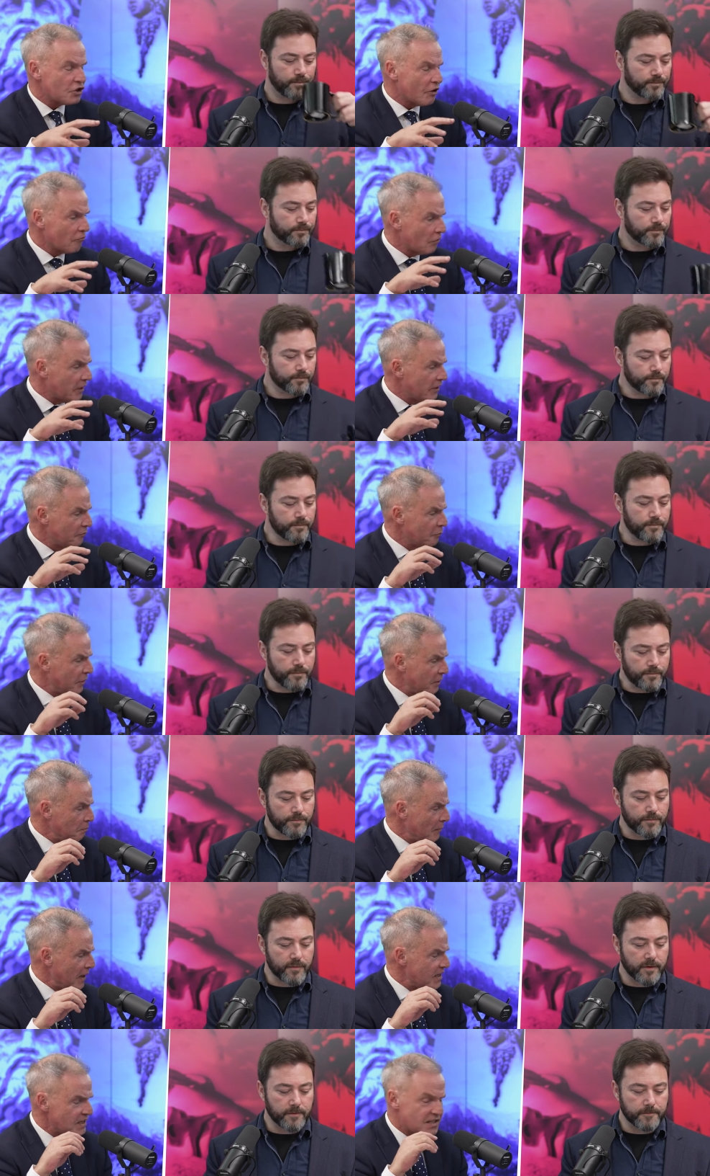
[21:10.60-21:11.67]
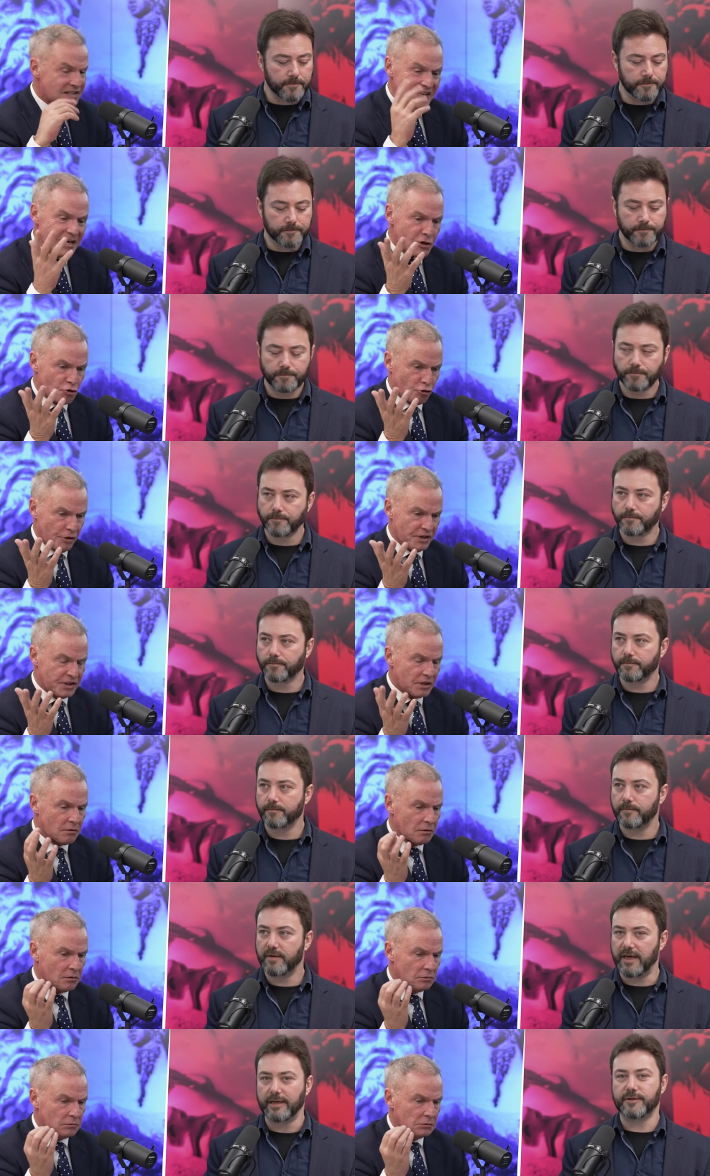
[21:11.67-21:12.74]
Speaker 1: generally have been made sacred.
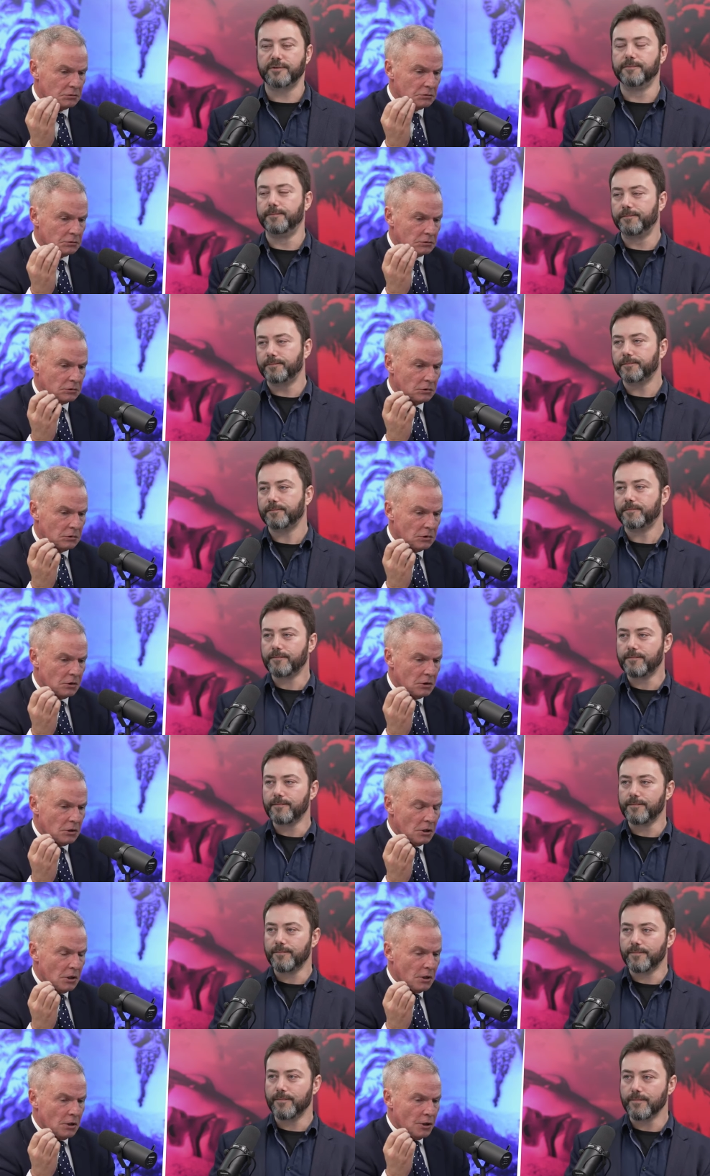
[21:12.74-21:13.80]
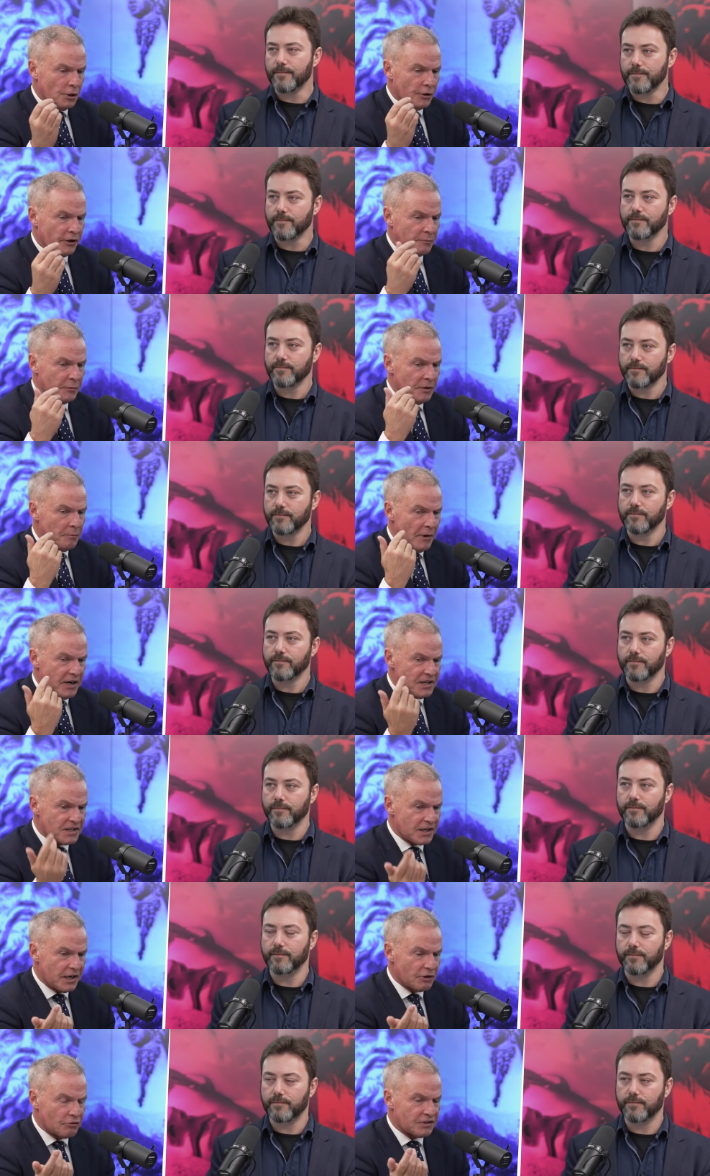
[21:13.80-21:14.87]
Yes. They've been made
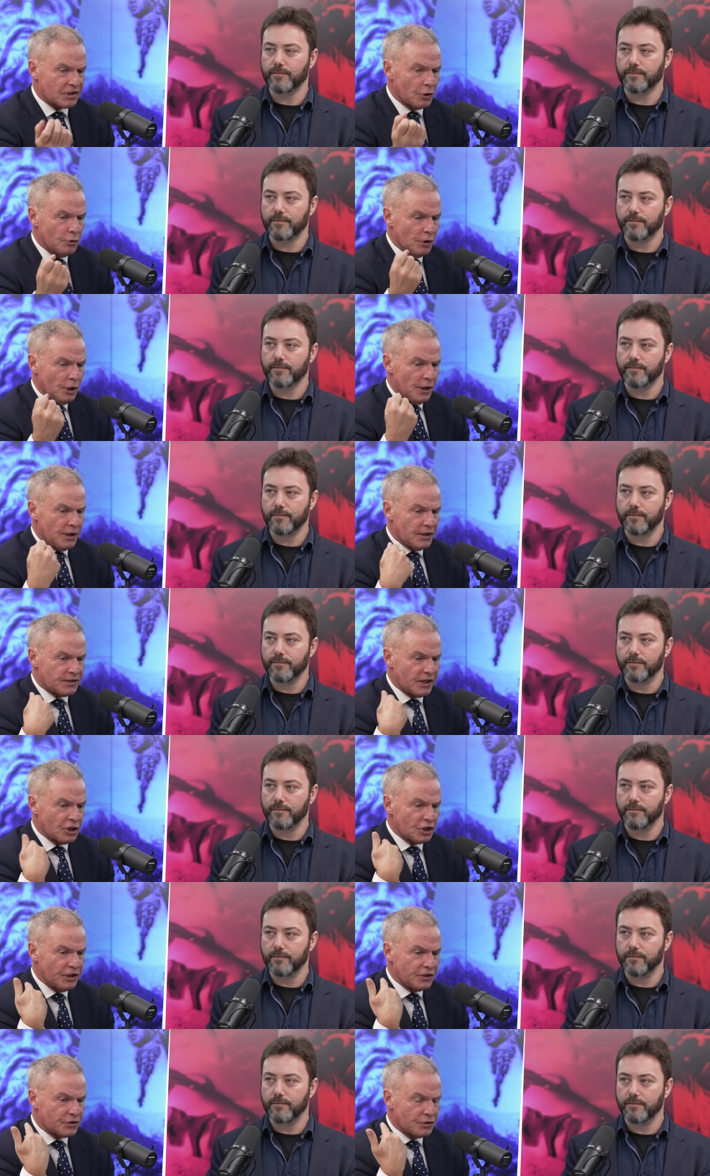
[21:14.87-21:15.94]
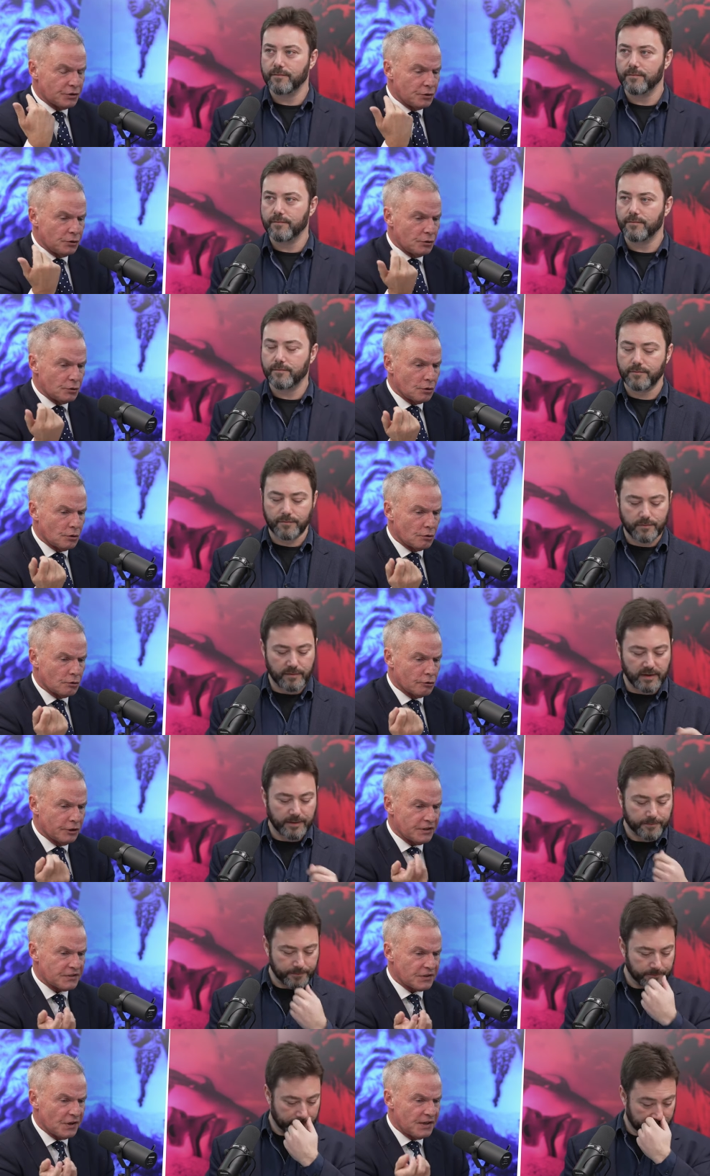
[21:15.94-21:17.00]
sacred. So essentially, to
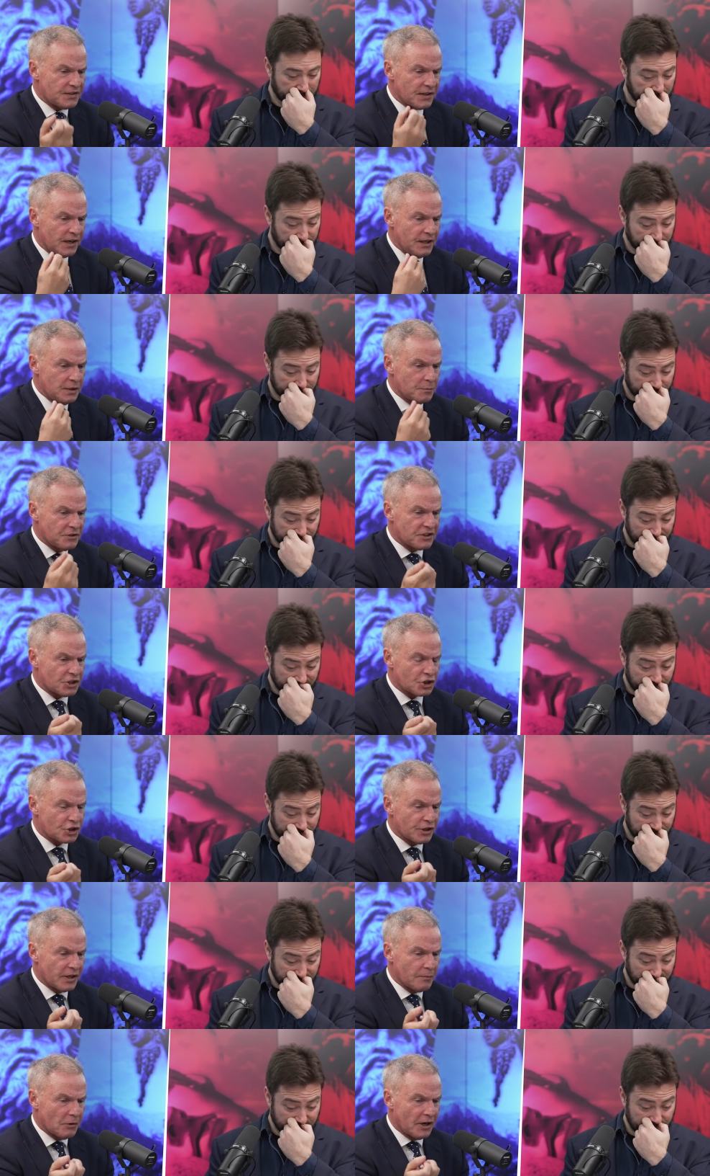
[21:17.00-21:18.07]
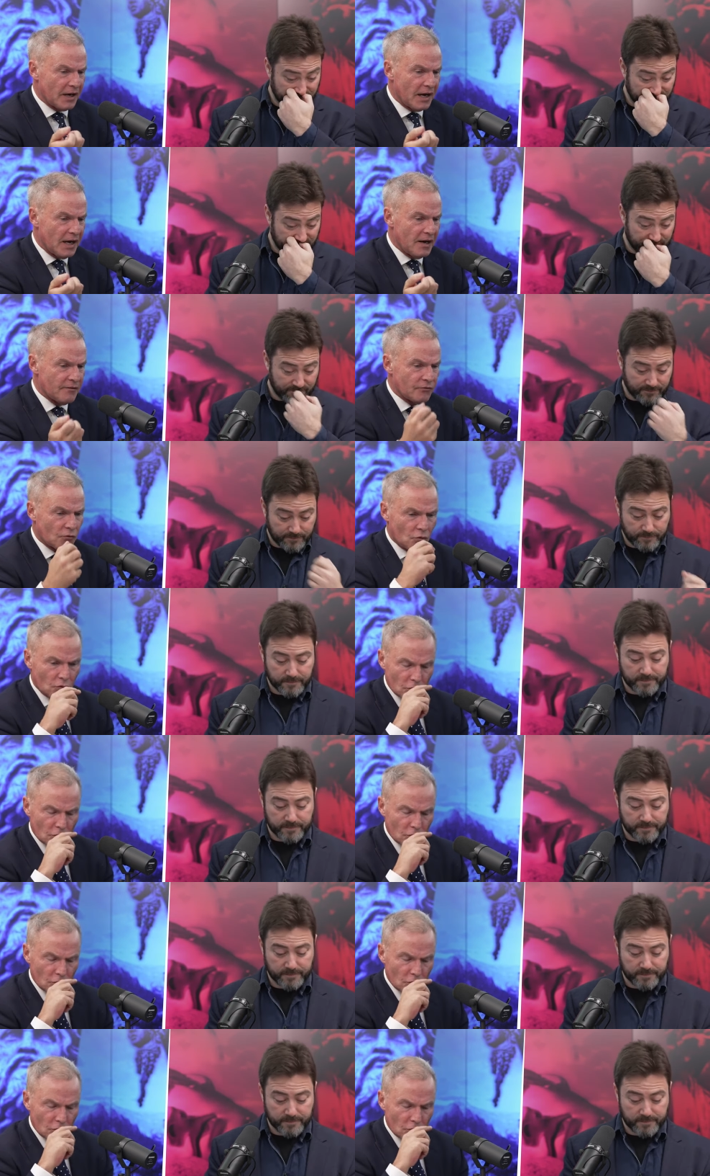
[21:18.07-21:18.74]
criticize any position they might have